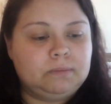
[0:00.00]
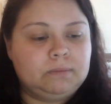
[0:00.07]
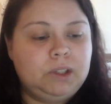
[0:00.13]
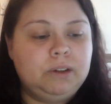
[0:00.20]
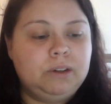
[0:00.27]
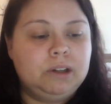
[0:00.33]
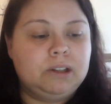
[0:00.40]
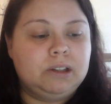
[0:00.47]

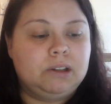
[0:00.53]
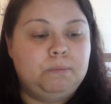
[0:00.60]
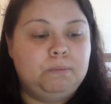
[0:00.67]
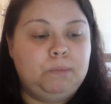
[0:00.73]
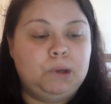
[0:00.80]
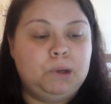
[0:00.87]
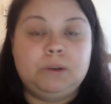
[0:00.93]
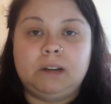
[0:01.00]
You can also
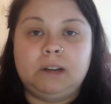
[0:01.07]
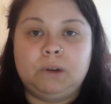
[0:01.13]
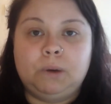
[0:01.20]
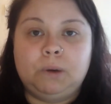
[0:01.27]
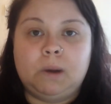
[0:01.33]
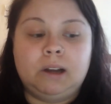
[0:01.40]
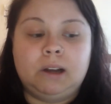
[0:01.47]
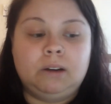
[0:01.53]
mute
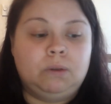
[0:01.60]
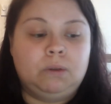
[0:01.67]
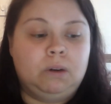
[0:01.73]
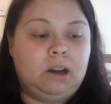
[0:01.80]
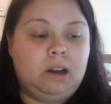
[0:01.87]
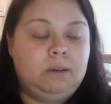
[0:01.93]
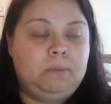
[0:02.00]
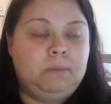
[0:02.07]
everyone or
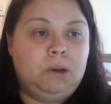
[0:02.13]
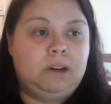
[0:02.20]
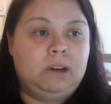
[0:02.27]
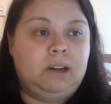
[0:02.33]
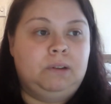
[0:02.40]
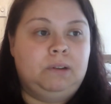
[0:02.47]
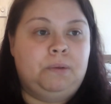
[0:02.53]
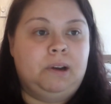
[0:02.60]
unmute
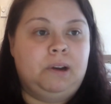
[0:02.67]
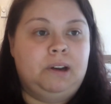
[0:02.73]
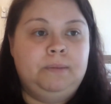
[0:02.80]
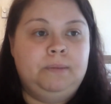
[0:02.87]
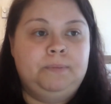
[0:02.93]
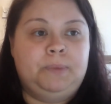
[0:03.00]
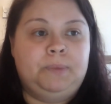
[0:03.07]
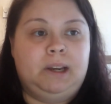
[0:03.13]

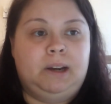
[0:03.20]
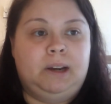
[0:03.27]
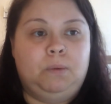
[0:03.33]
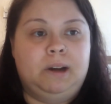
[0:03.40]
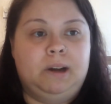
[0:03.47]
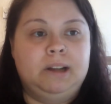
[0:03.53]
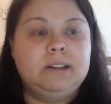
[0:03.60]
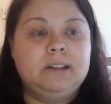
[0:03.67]
everyone at
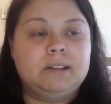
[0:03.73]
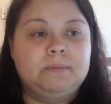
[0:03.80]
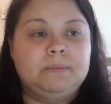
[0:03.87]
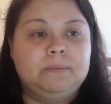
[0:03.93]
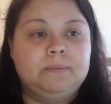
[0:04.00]
once.